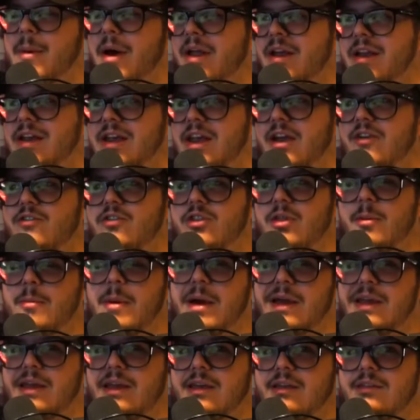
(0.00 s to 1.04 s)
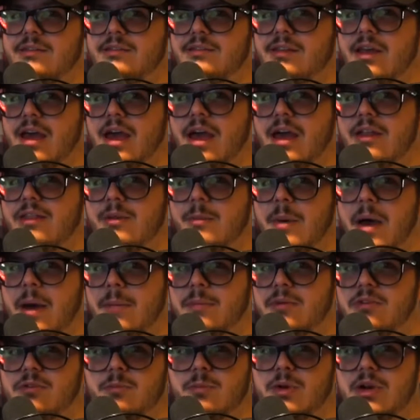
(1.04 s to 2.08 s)
I didn't care for the monkeys, and the
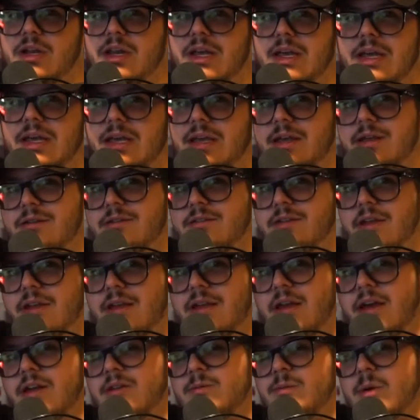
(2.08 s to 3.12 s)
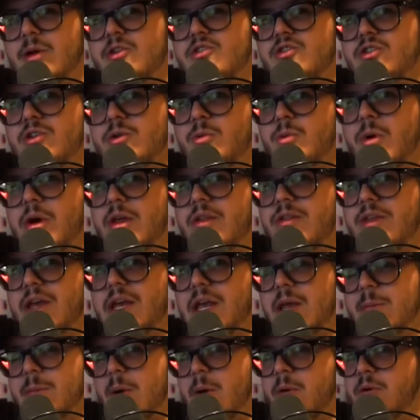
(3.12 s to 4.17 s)
map is pretty easy, especially when they
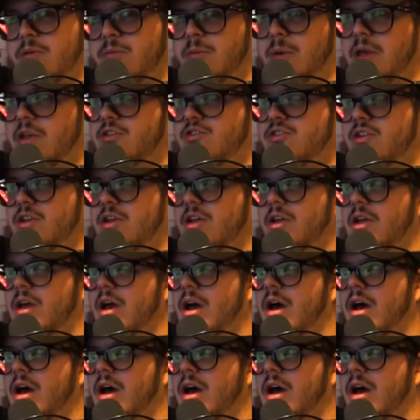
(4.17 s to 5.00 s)
came out with PhD